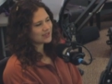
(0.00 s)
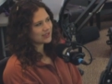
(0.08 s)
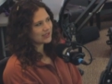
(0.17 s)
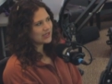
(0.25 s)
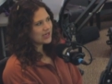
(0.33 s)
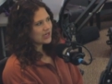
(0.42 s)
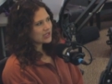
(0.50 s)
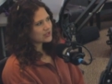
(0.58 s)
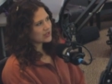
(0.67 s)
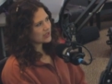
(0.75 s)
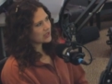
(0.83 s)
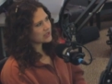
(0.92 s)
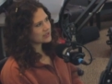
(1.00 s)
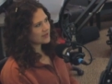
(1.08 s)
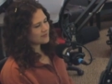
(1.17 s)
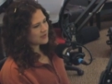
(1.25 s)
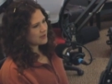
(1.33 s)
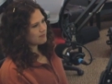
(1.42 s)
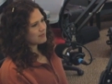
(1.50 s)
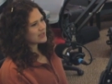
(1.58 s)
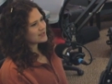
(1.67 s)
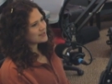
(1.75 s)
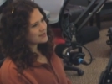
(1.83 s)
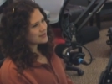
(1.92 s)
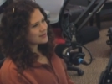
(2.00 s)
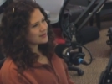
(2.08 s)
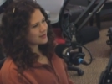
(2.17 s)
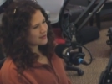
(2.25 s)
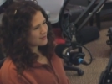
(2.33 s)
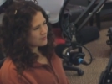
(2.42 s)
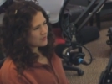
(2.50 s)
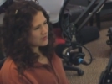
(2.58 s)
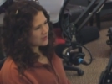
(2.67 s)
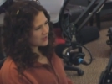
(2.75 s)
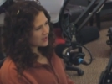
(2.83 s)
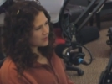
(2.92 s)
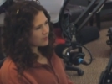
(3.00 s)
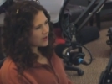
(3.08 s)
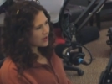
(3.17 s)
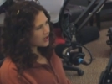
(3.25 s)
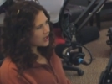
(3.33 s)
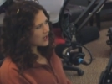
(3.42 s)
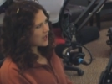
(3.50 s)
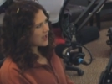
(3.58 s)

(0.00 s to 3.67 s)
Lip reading: And so I think I'll definitely miss the community part